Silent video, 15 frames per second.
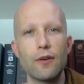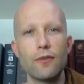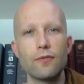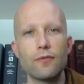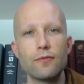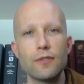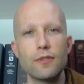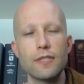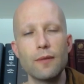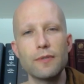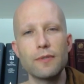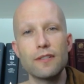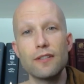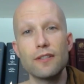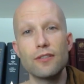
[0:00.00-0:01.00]
This helps us
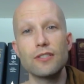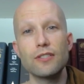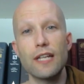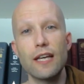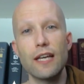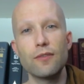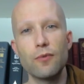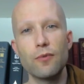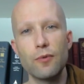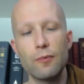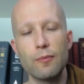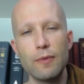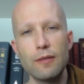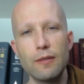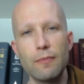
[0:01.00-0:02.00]
understand what we
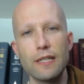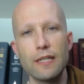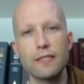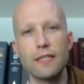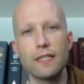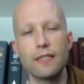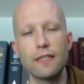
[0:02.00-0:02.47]
mean by sati,